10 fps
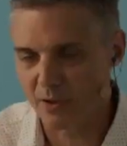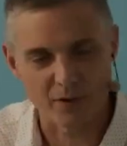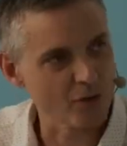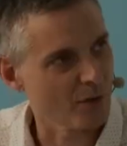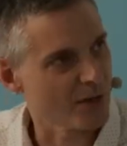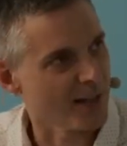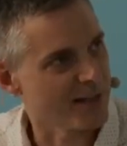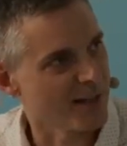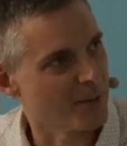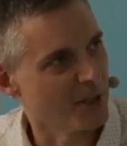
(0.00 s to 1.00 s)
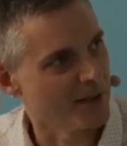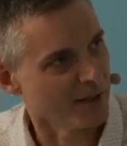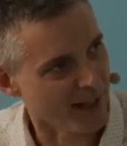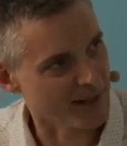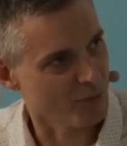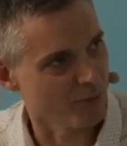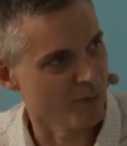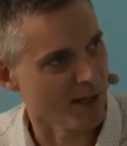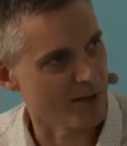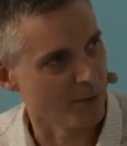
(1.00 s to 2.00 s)
at sort of 10 centimeters.
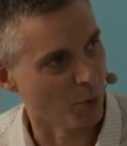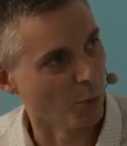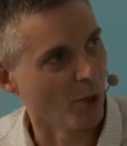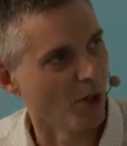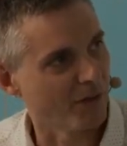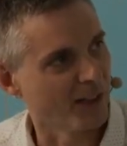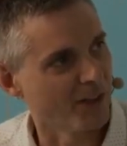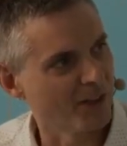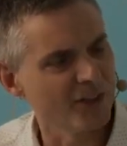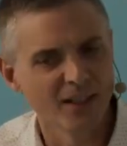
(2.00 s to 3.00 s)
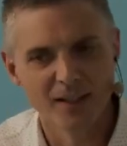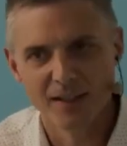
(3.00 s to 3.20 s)
That's the ballpark figures.